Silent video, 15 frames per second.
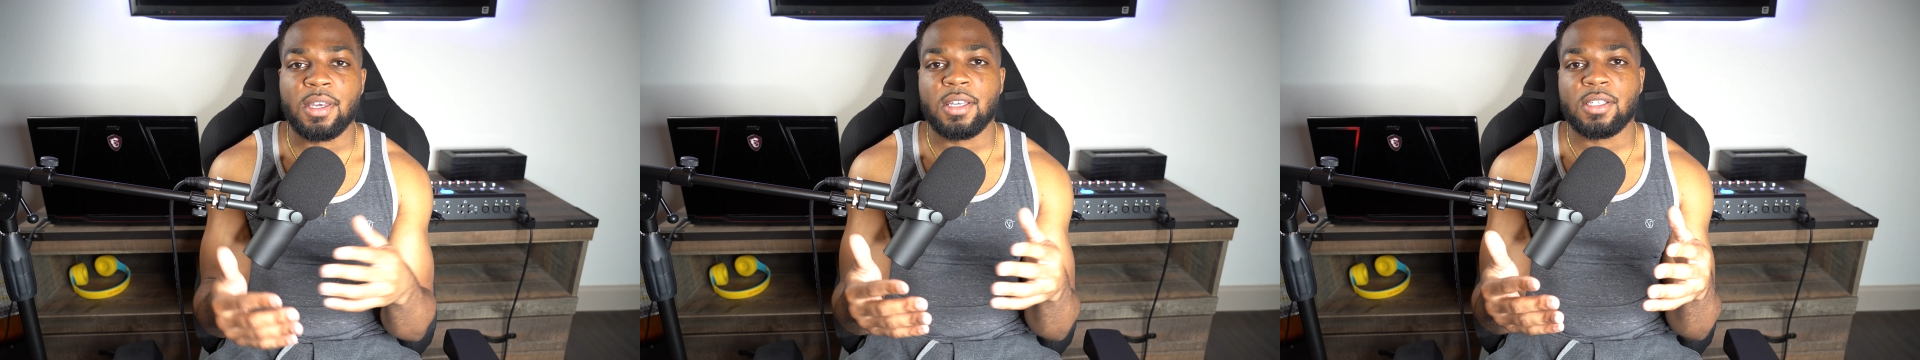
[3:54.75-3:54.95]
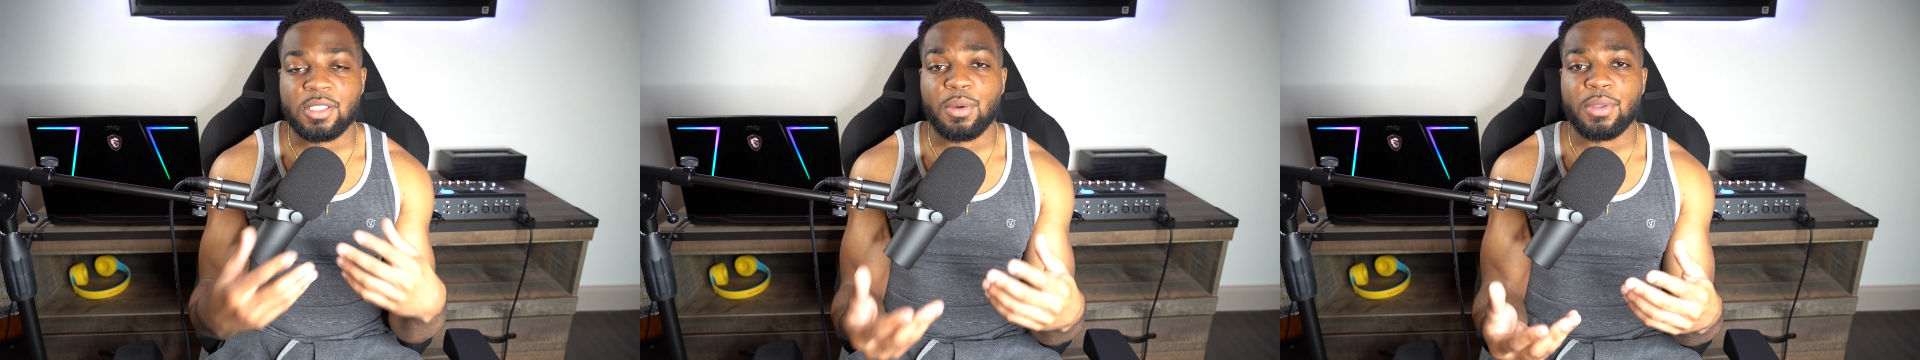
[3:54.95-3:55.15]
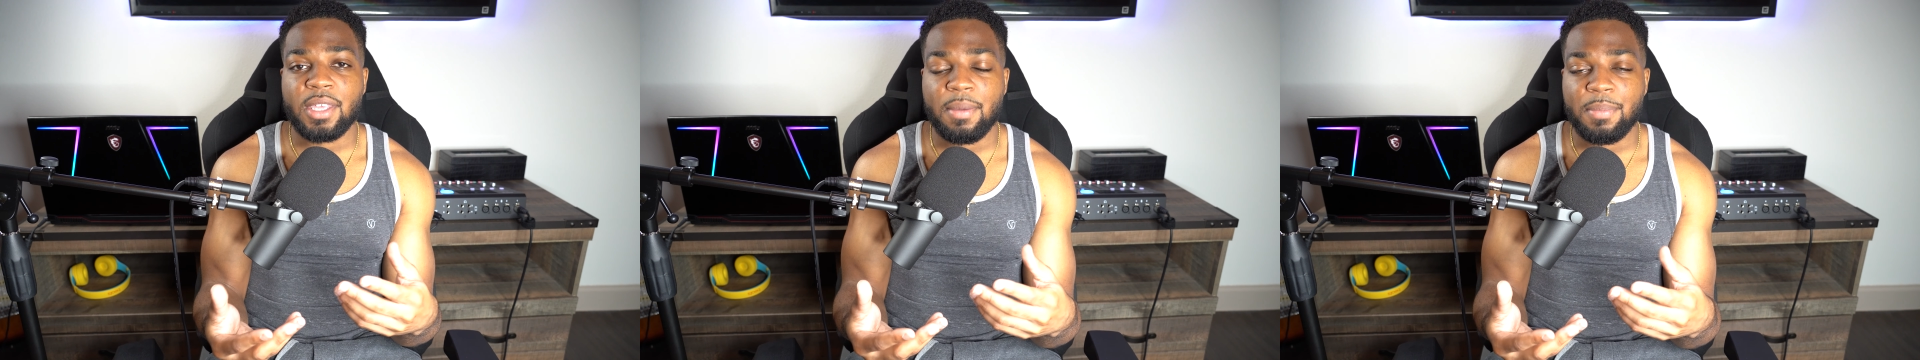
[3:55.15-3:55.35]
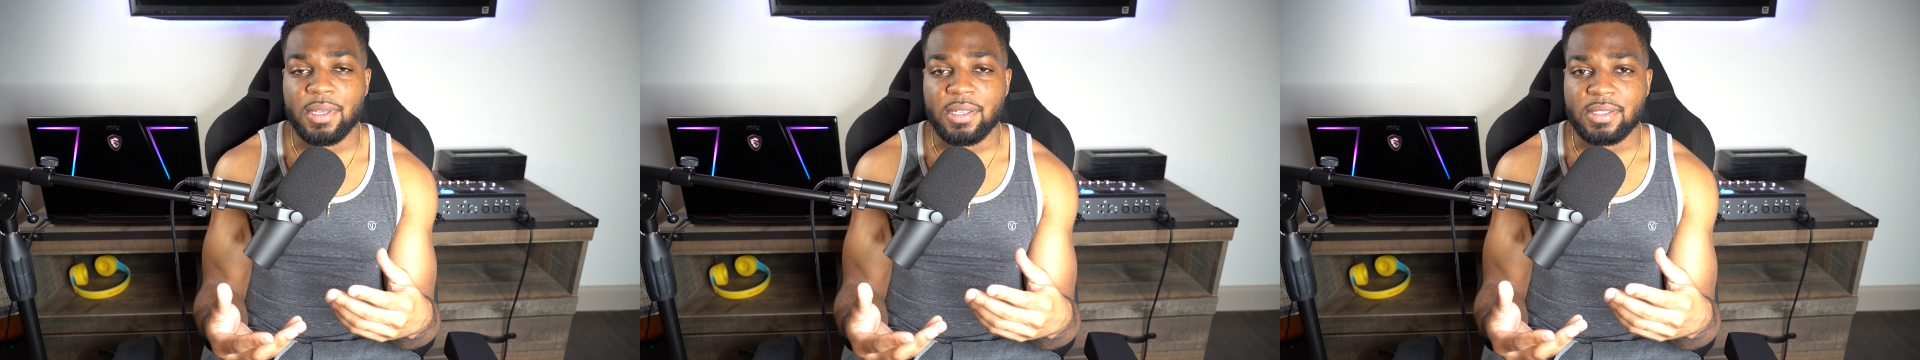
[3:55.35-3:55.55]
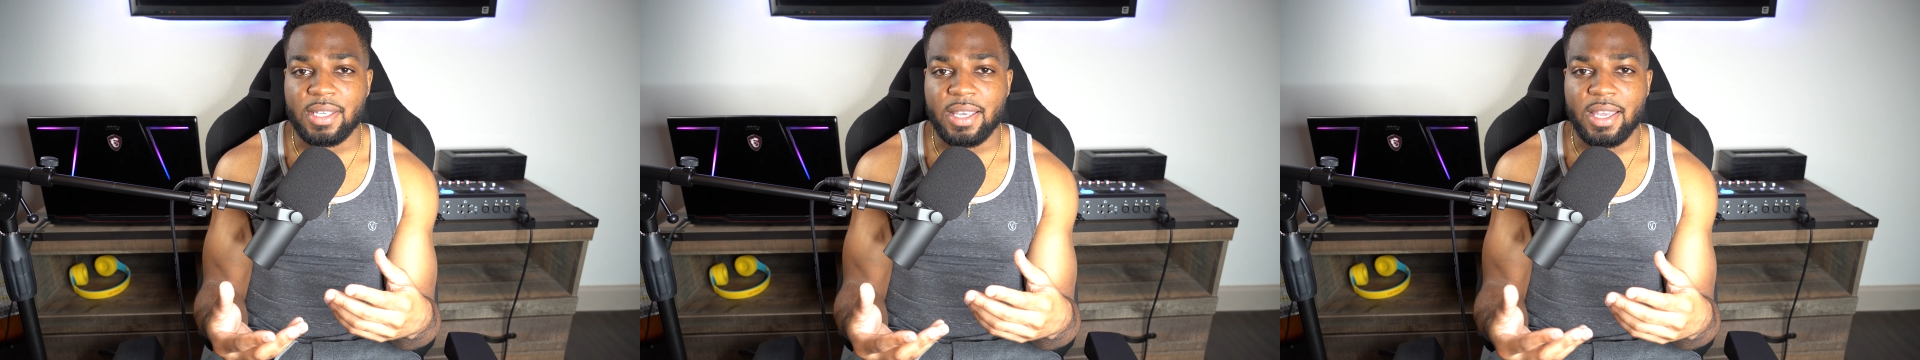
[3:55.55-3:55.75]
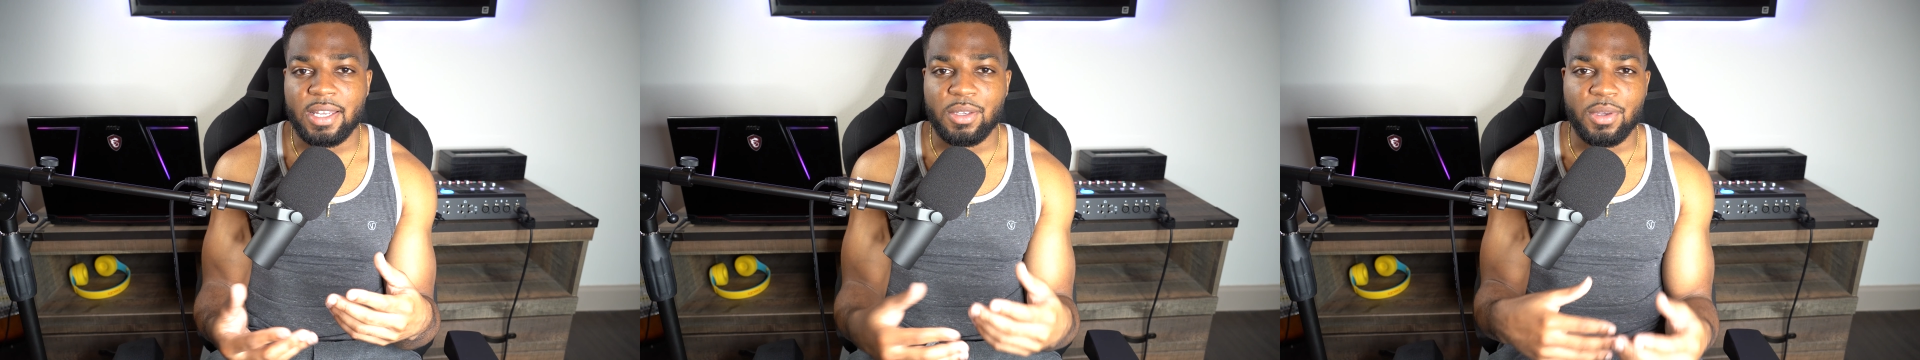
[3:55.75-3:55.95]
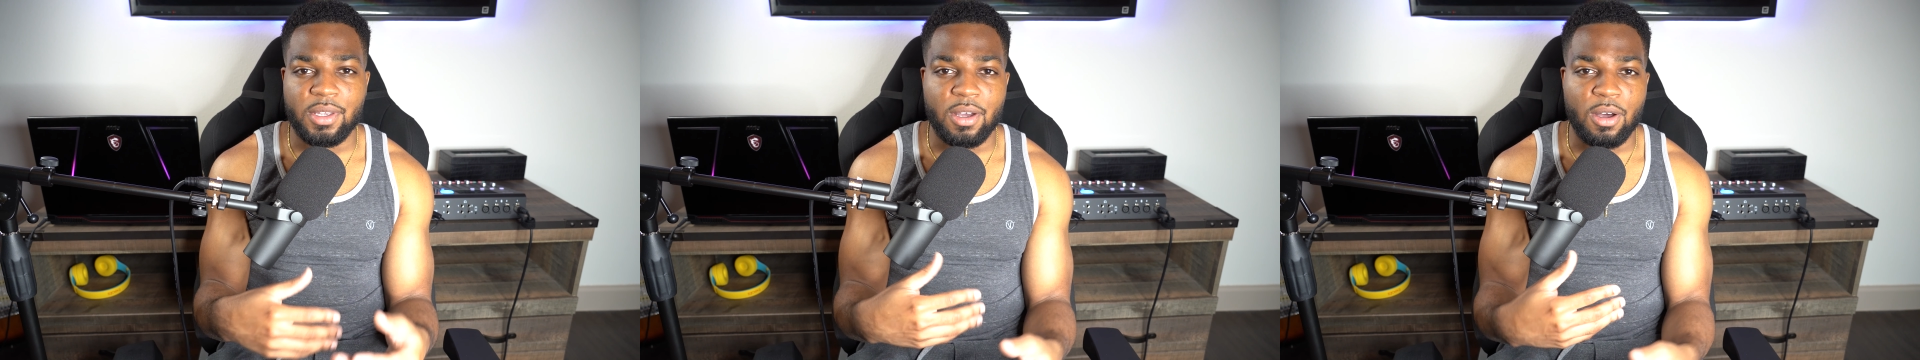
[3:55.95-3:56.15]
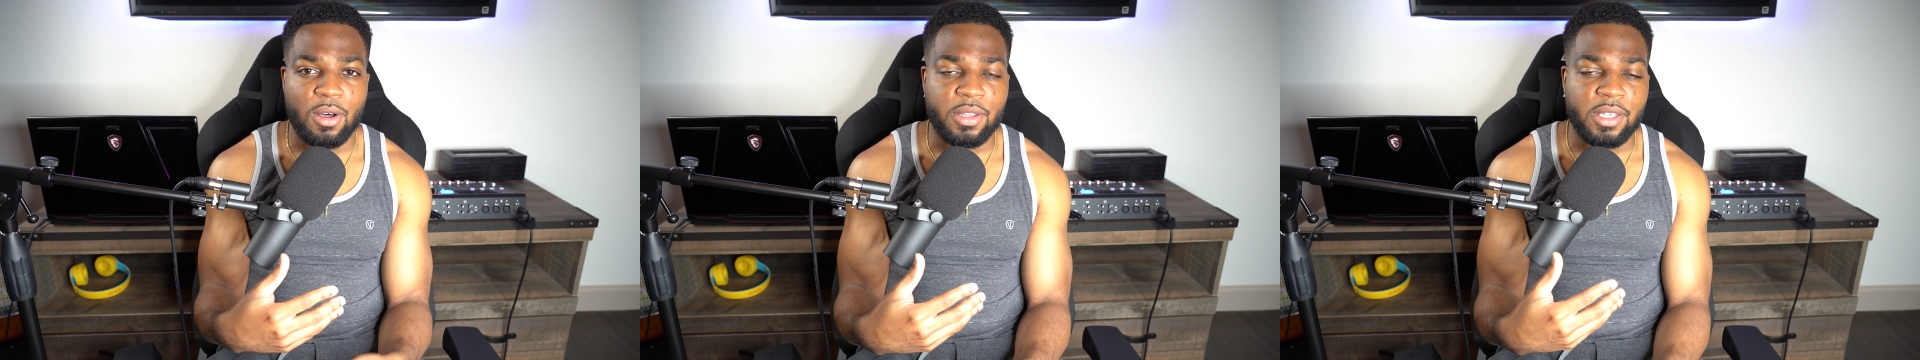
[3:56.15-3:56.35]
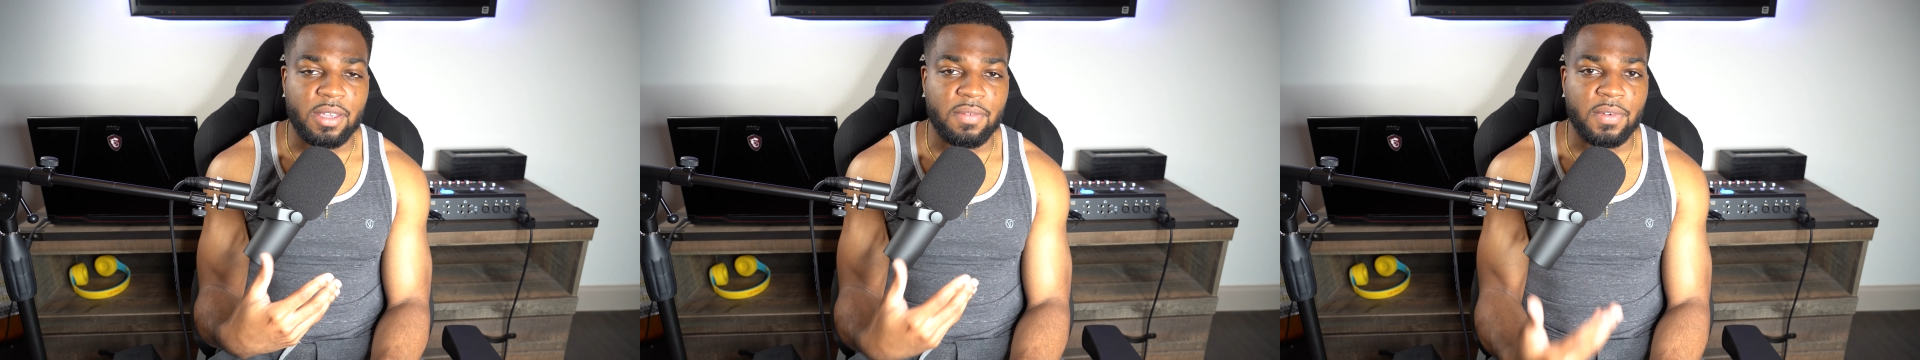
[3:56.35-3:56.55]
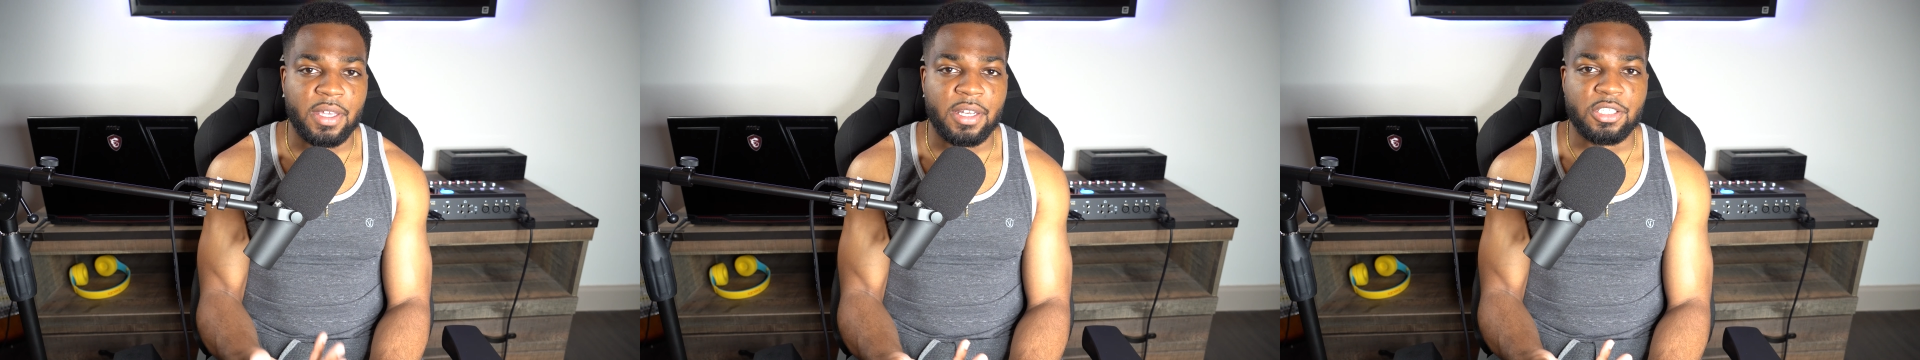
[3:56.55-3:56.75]
So with that being said, you get all the
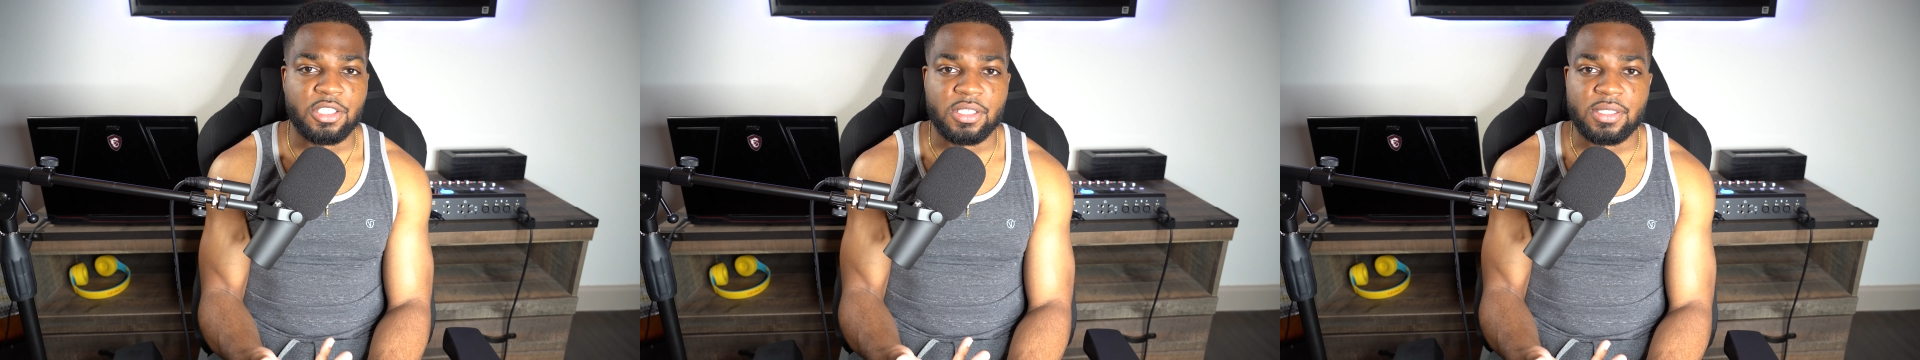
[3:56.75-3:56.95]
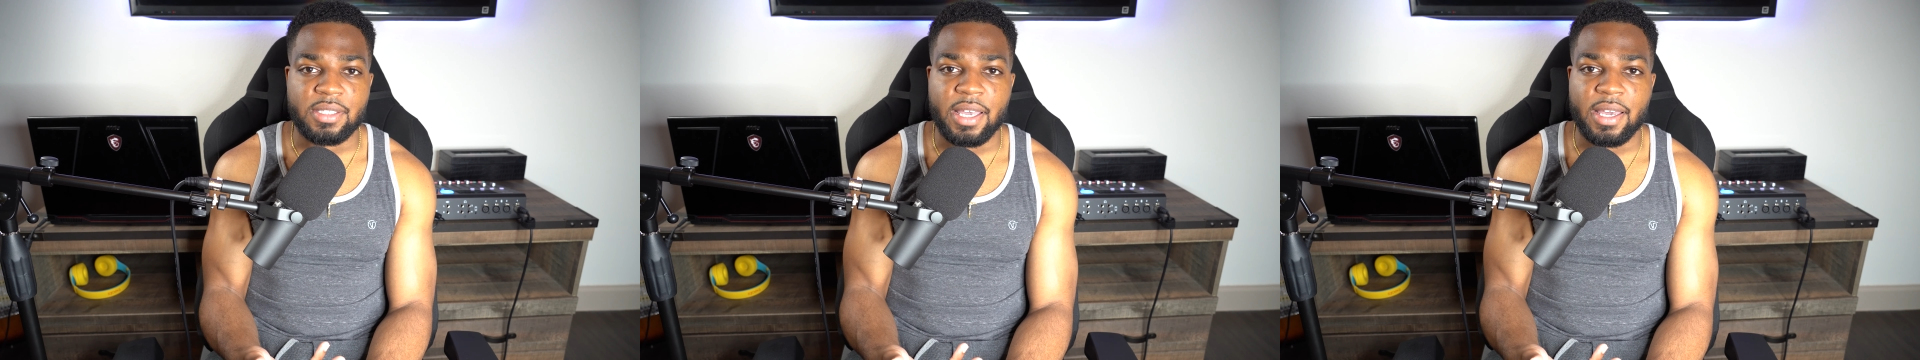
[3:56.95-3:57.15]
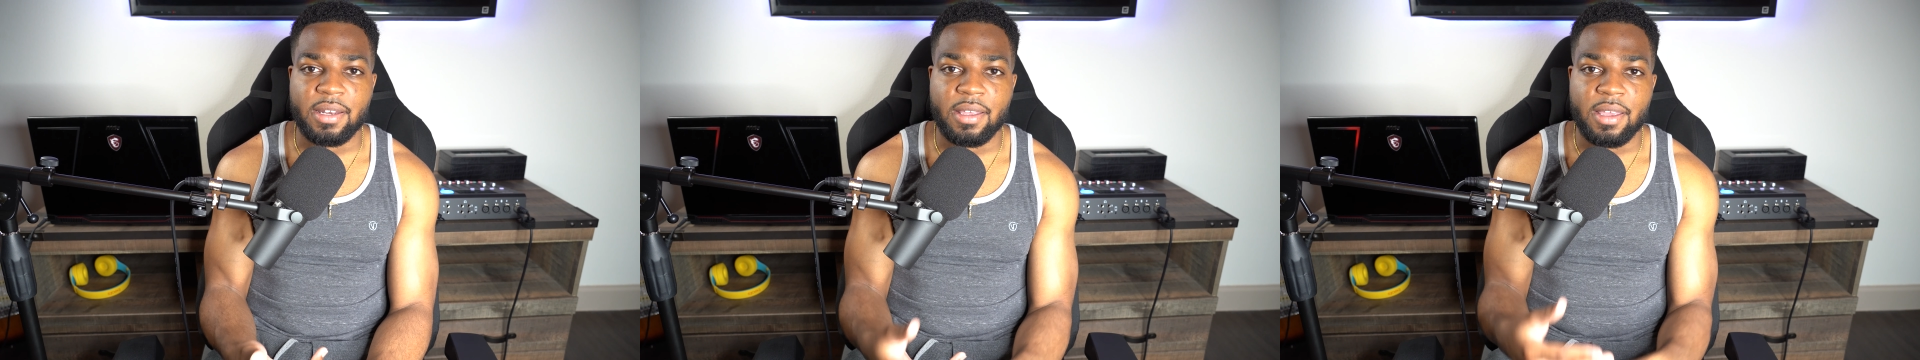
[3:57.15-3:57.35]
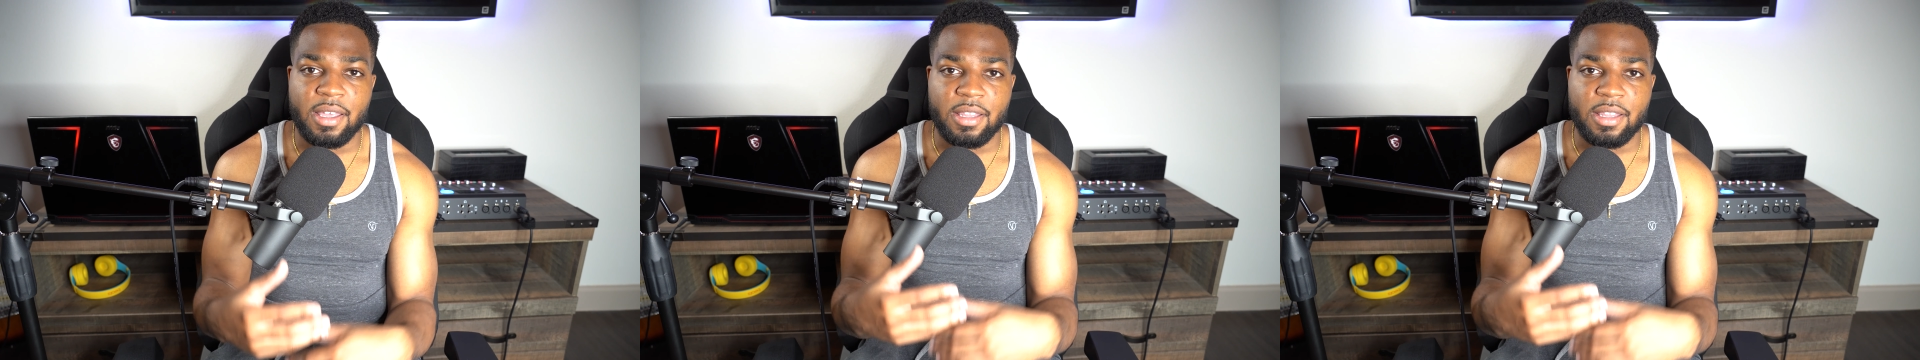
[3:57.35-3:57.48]
advantages that